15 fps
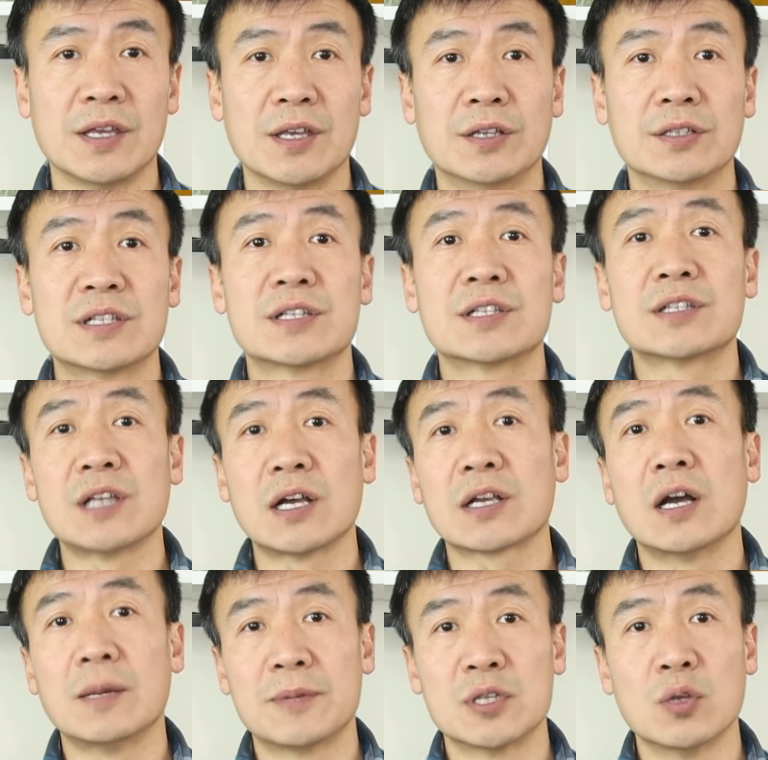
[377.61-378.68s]
it
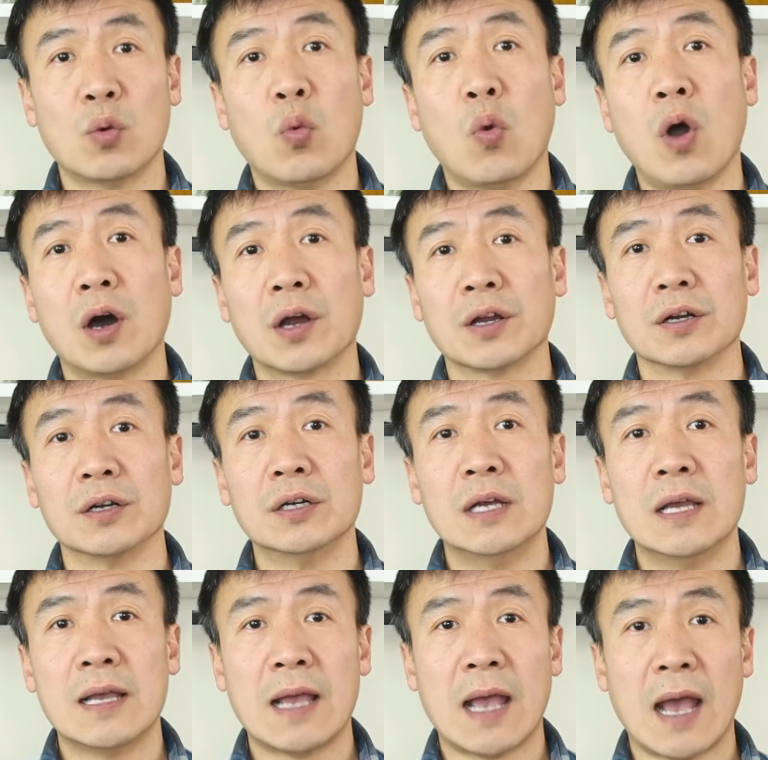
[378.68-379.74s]
suck up the water
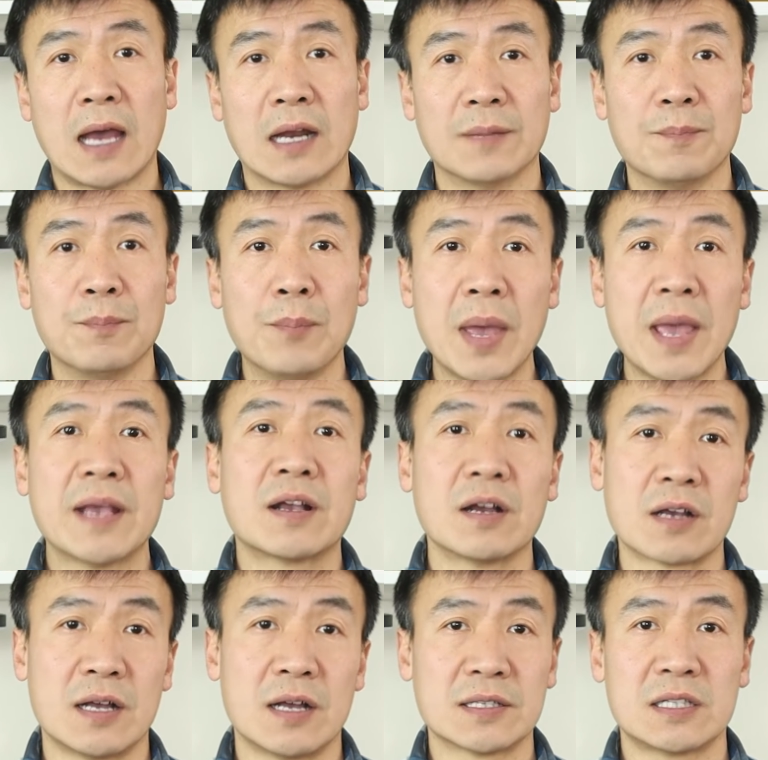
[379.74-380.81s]
and make
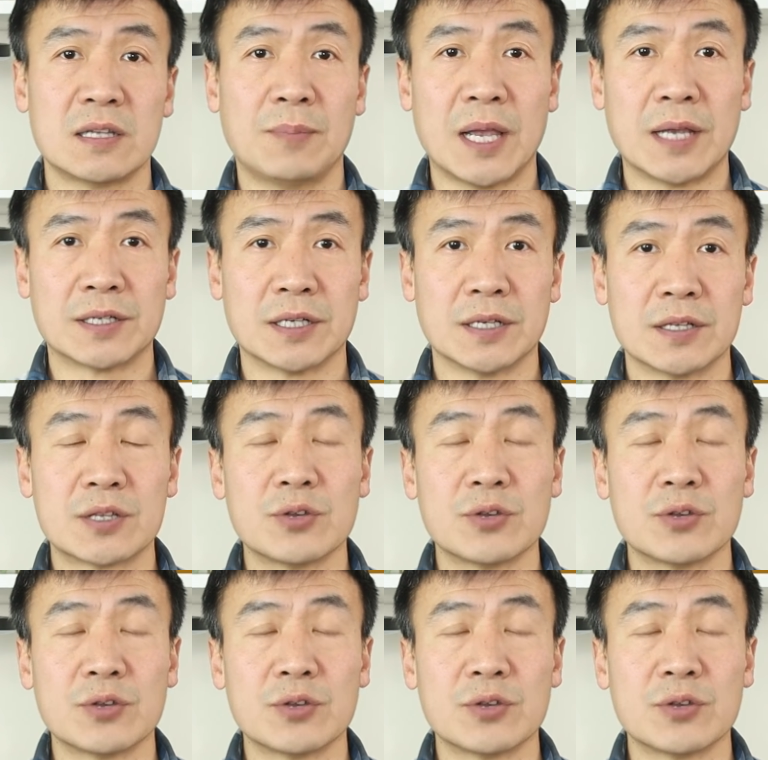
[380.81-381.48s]
a constipation.